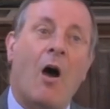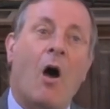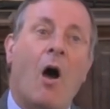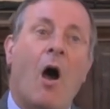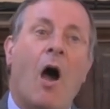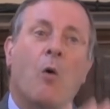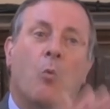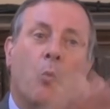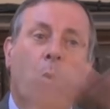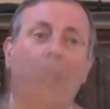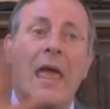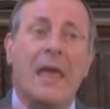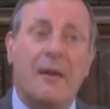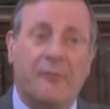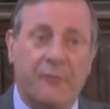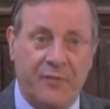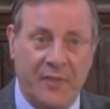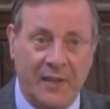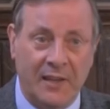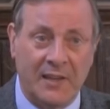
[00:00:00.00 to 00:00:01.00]
a, a way
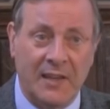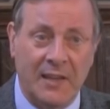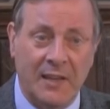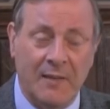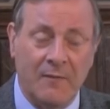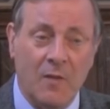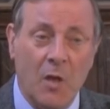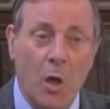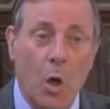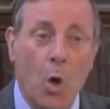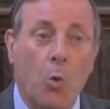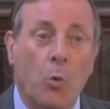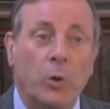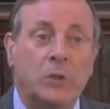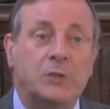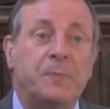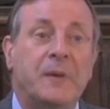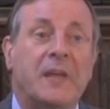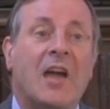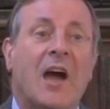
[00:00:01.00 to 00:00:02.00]
of thinking
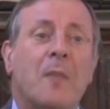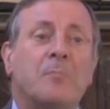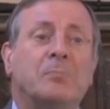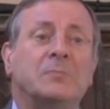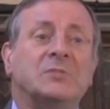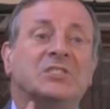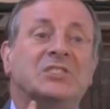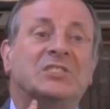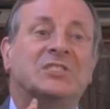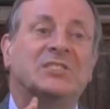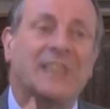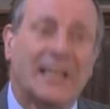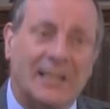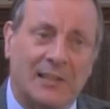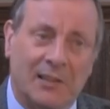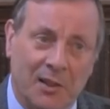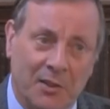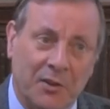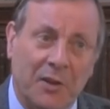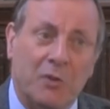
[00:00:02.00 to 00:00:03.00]
which becomes
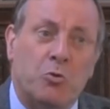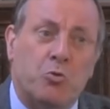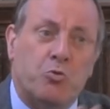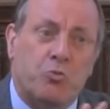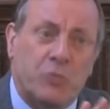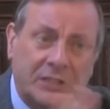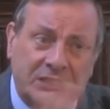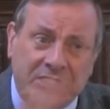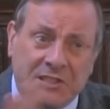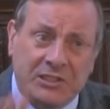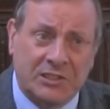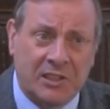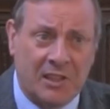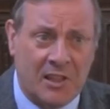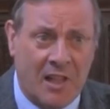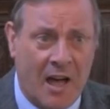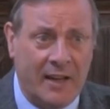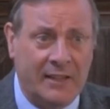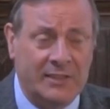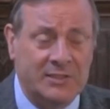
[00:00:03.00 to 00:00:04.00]
settled and
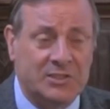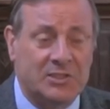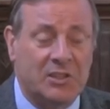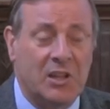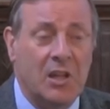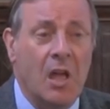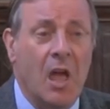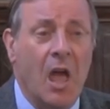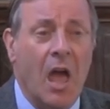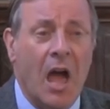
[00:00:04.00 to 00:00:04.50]
crystallized.